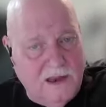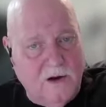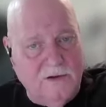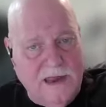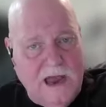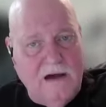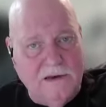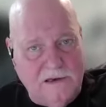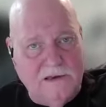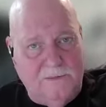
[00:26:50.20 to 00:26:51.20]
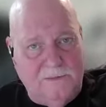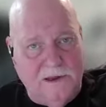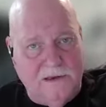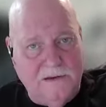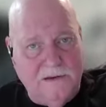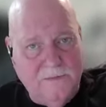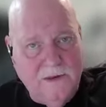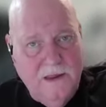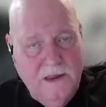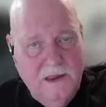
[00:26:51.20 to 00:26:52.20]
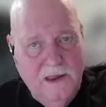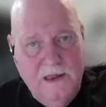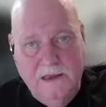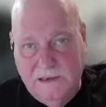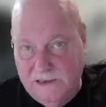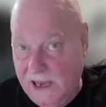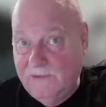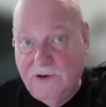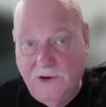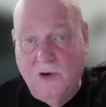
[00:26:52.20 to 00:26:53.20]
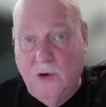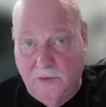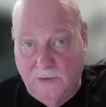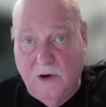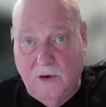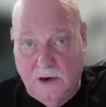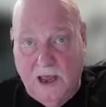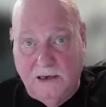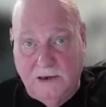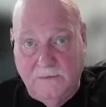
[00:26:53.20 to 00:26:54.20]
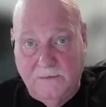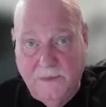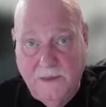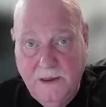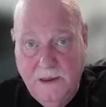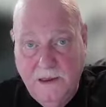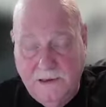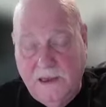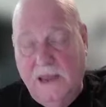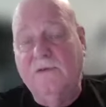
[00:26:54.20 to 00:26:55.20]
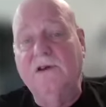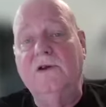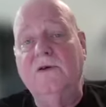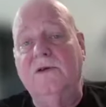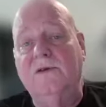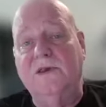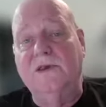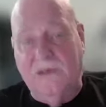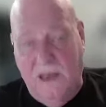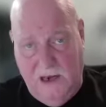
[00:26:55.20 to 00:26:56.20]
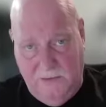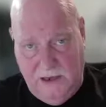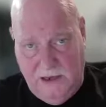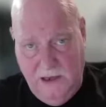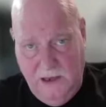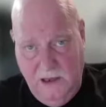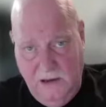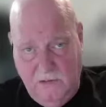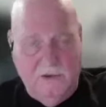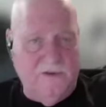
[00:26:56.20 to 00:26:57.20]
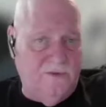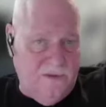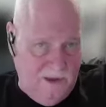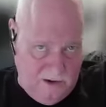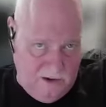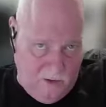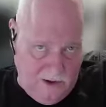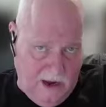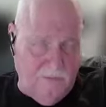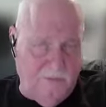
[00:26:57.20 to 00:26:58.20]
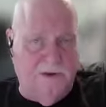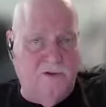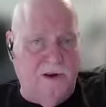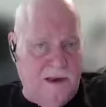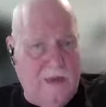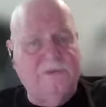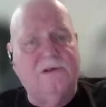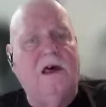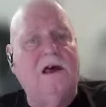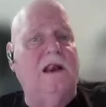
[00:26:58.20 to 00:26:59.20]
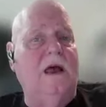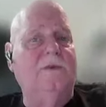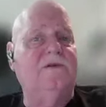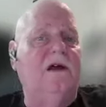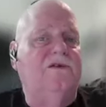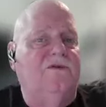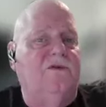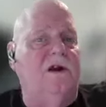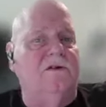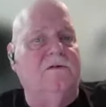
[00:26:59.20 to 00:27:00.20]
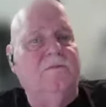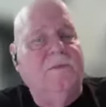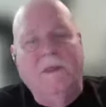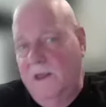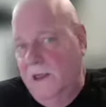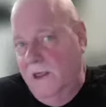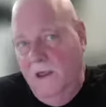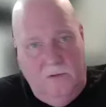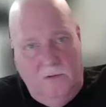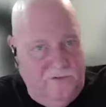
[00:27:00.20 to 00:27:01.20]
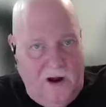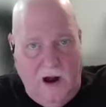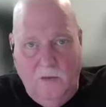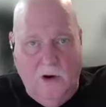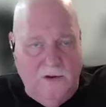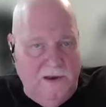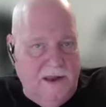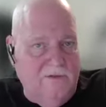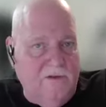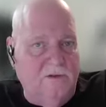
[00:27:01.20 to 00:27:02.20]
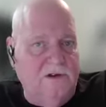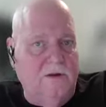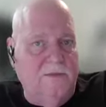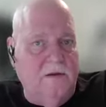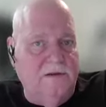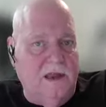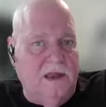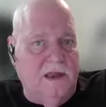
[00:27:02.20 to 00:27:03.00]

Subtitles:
that go down into the pit. David knew what was going on here. David knew that this enemy was going on between Absalom and Absalom's friends were far more than David was going to be able